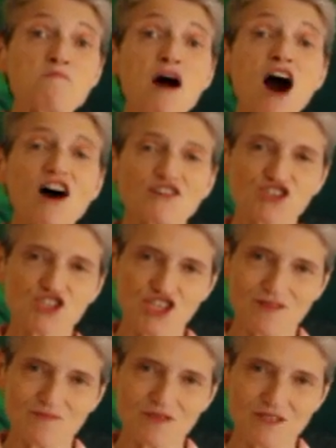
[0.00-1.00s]

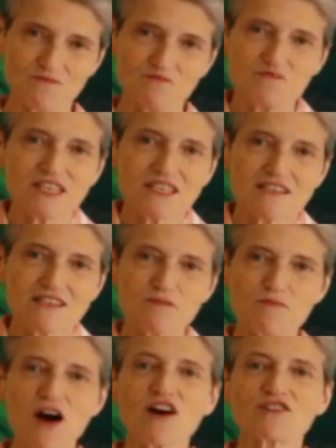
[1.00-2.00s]
partnerships,
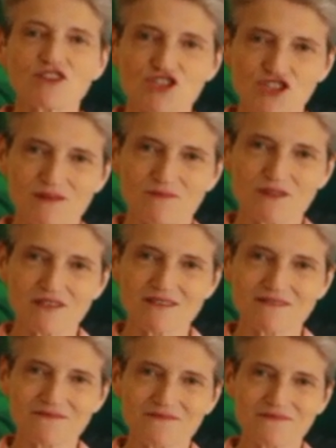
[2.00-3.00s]
business
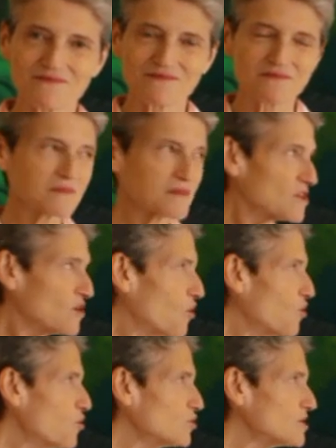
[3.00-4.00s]
partnerships.
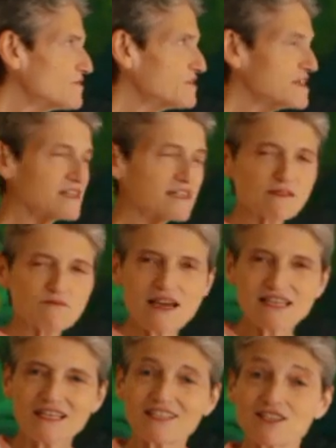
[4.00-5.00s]
All of these
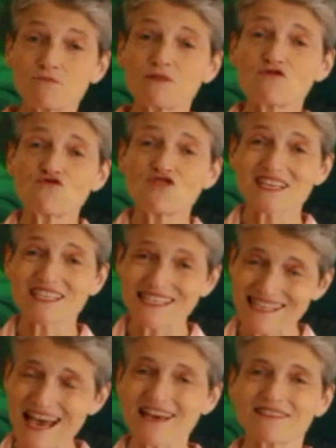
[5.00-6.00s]
may need to be
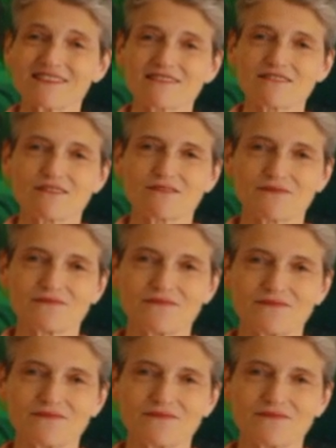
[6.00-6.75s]
reassessed